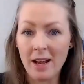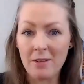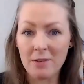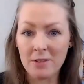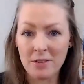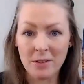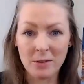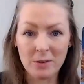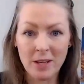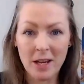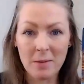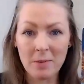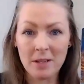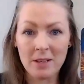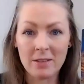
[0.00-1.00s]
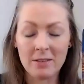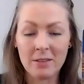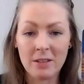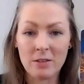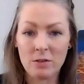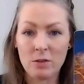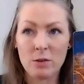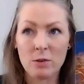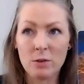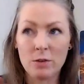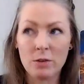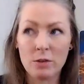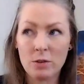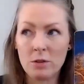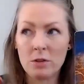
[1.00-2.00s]
every single day because it's you're
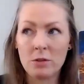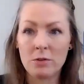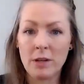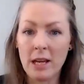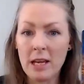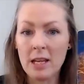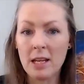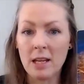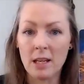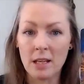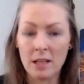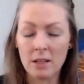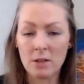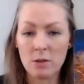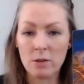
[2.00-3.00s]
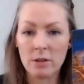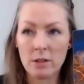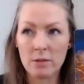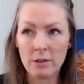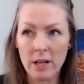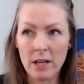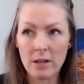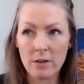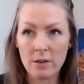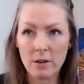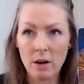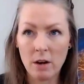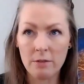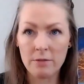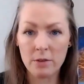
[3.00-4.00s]
you're creating, you're the creator
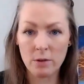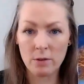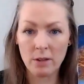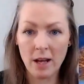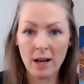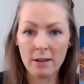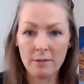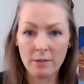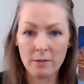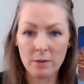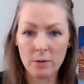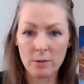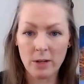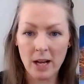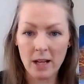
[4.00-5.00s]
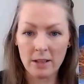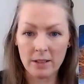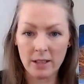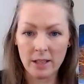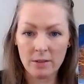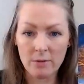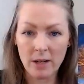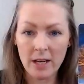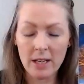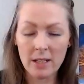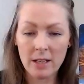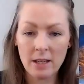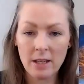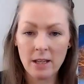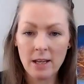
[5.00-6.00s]
of your life, of your reality, right?
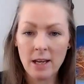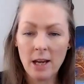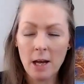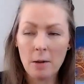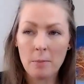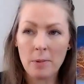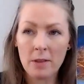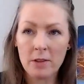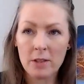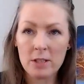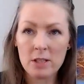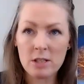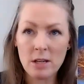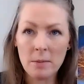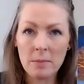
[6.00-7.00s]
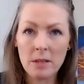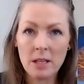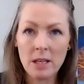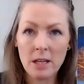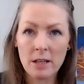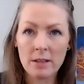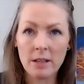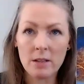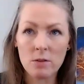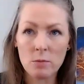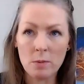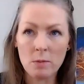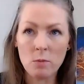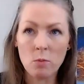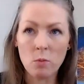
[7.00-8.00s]
But there's something here that you've
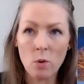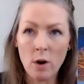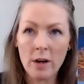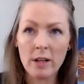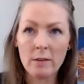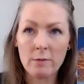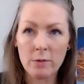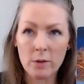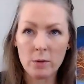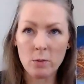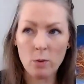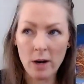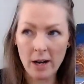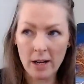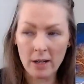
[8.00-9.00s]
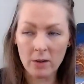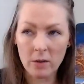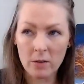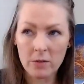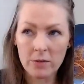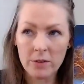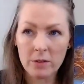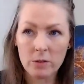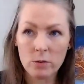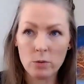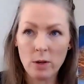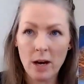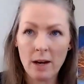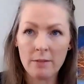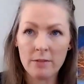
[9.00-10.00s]
been wanting for a while. You
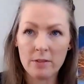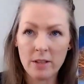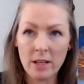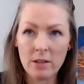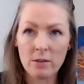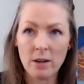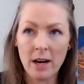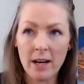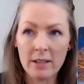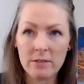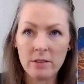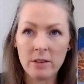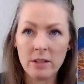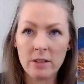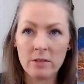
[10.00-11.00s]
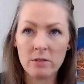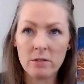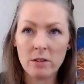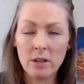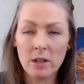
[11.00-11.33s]
have set your eyes on this.